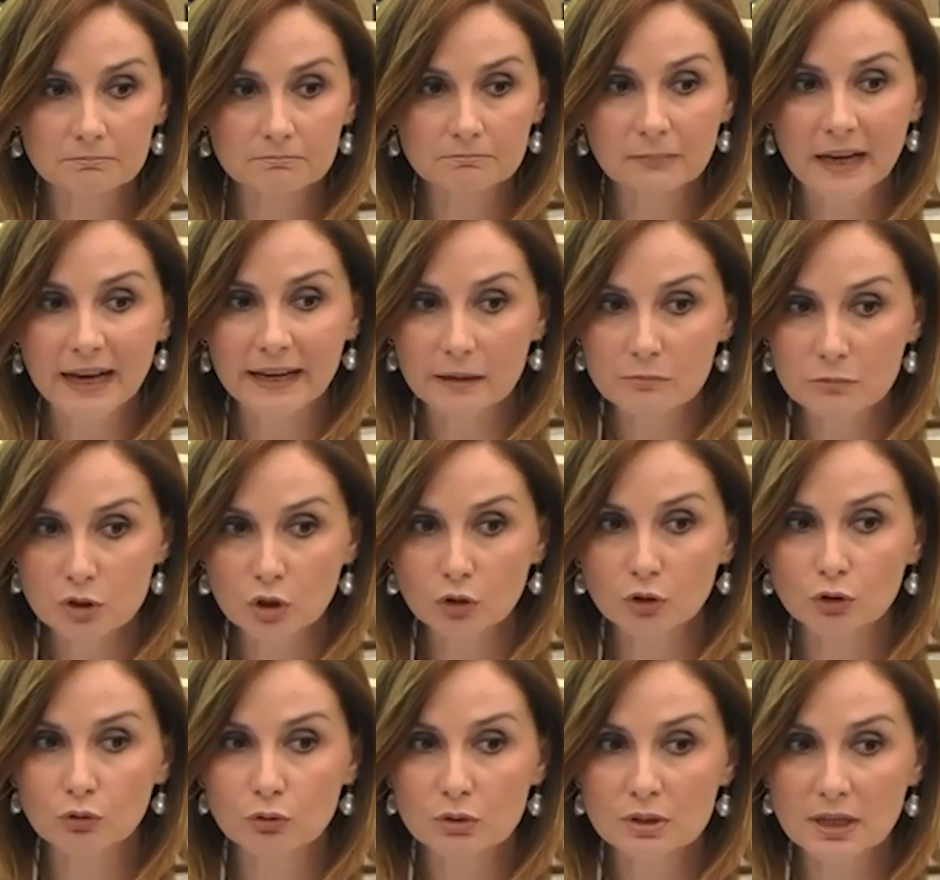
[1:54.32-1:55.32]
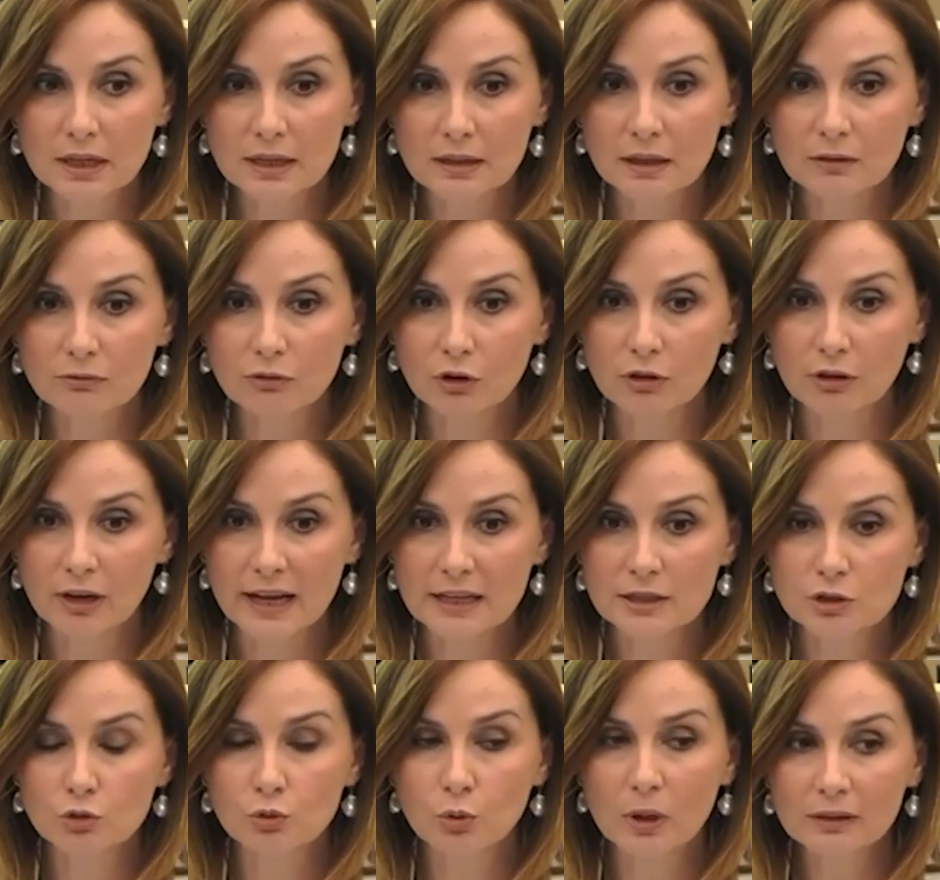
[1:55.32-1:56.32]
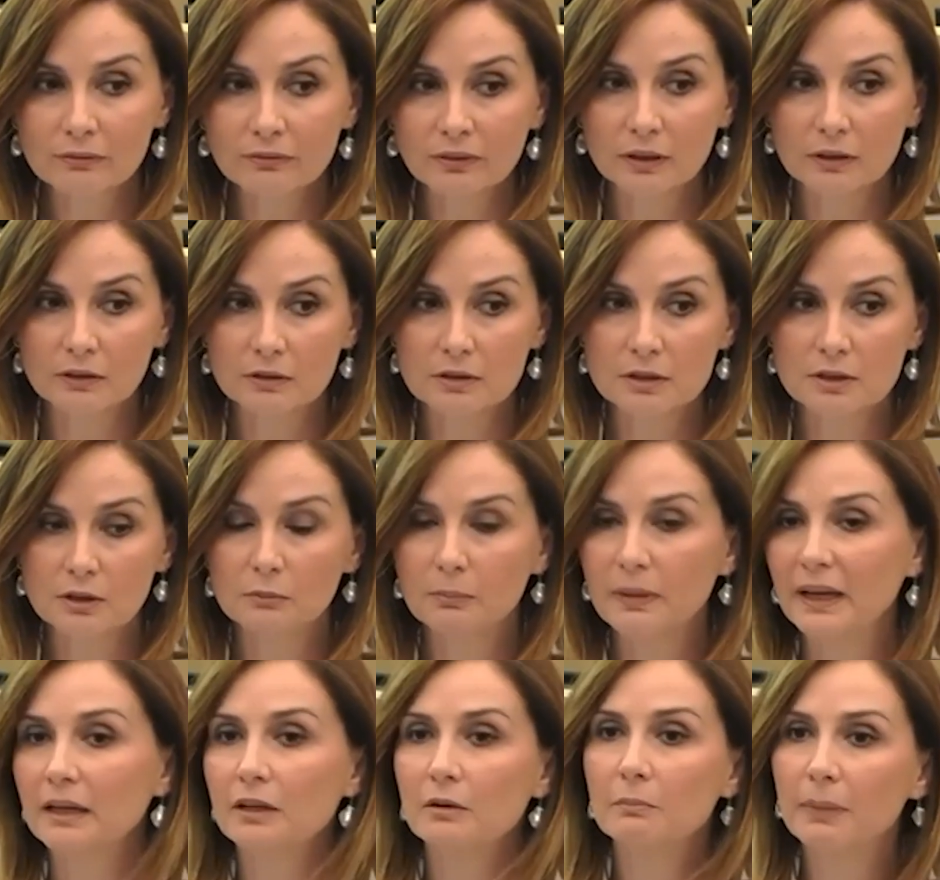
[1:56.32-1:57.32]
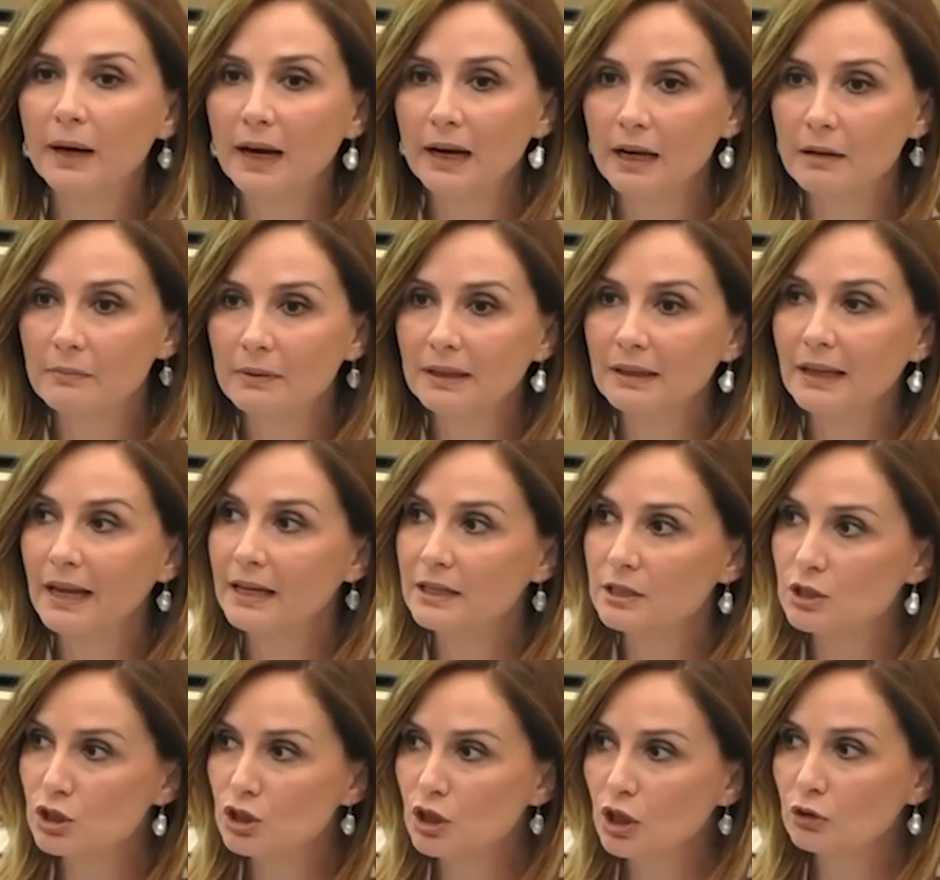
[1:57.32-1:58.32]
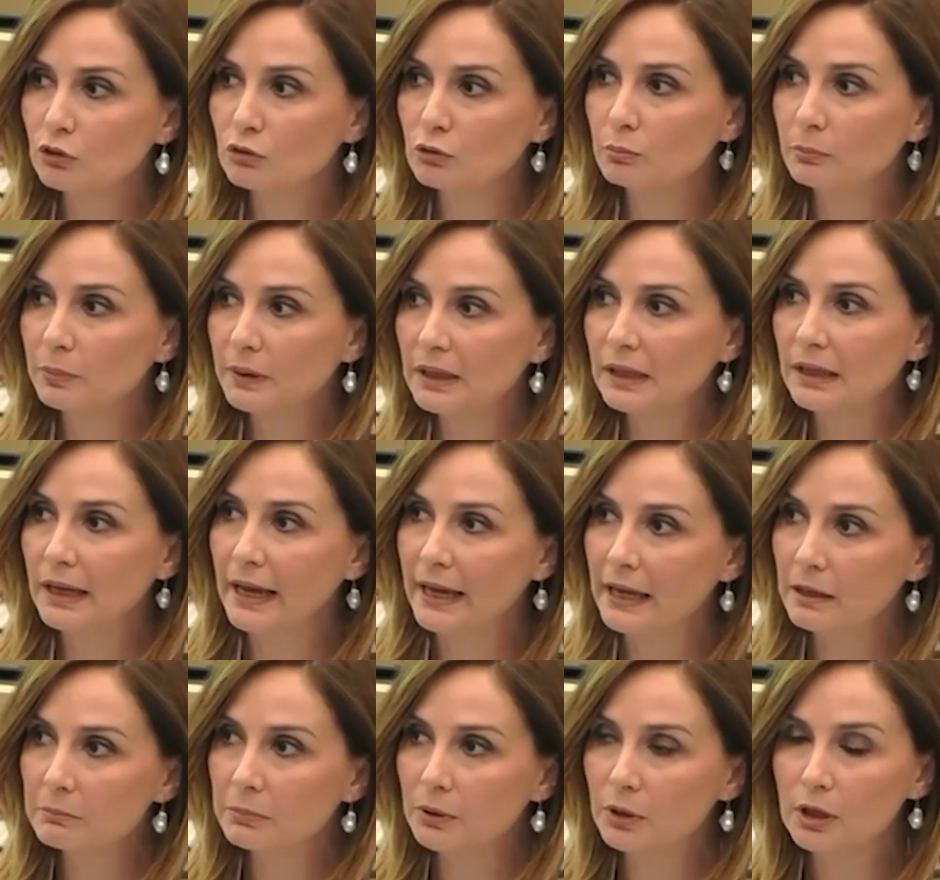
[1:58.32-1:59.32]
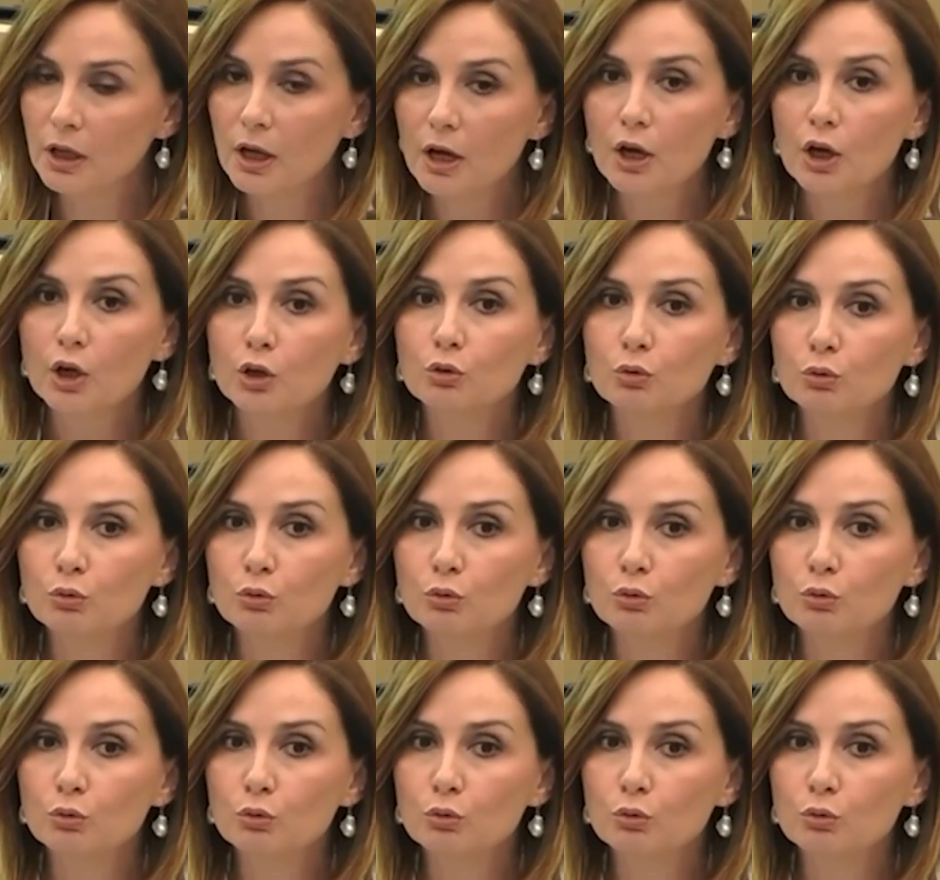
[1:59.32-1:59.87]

I am sorry to say that for the last 12 years, the Albanian Parliament has not been able to